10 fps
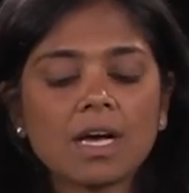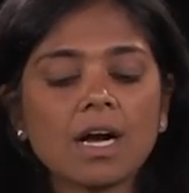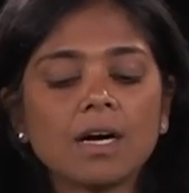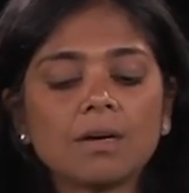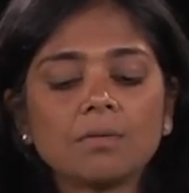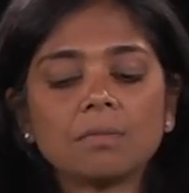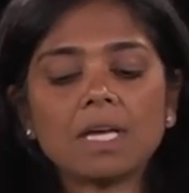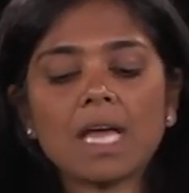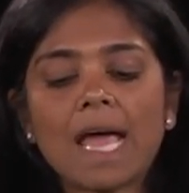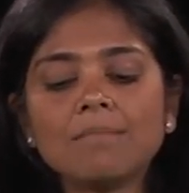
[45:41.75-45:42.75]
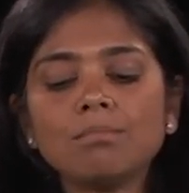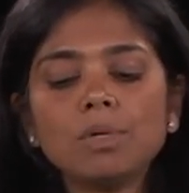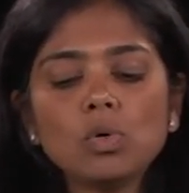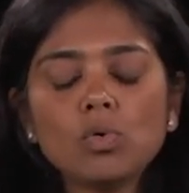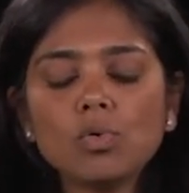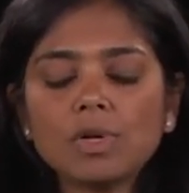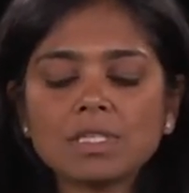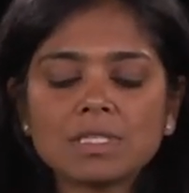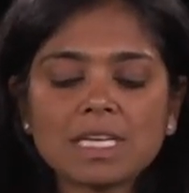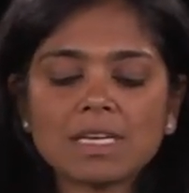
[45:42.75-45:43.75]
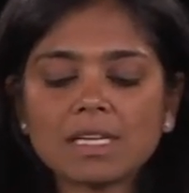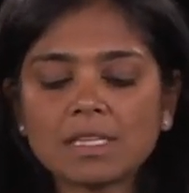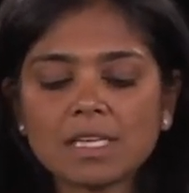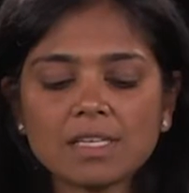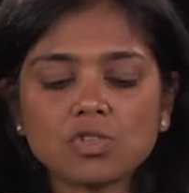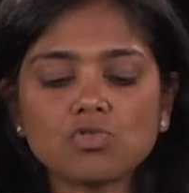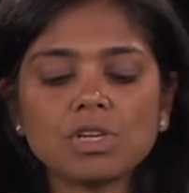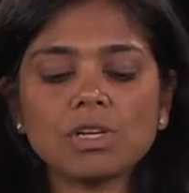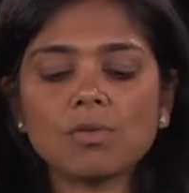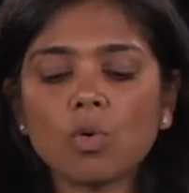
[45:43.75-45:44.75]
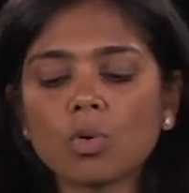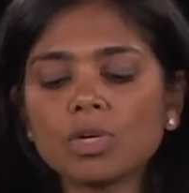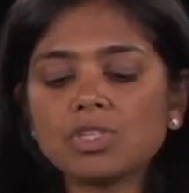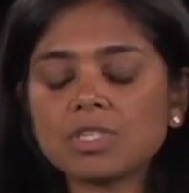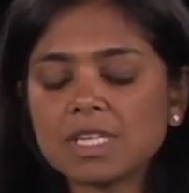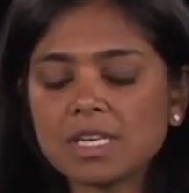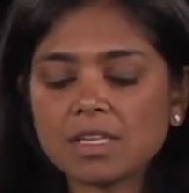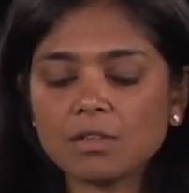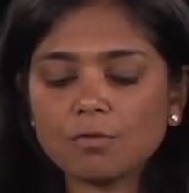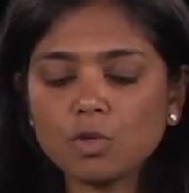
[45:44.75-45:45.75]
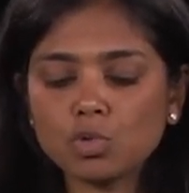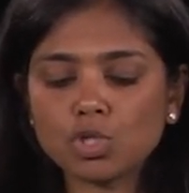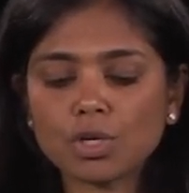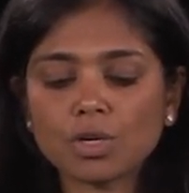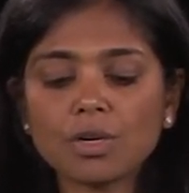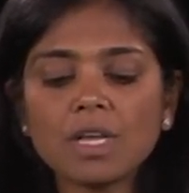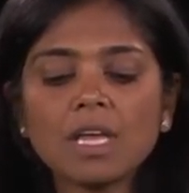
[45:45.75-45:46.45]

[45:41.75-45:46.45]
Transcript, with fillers: Um, and blue is data in the history, orange is data in the future.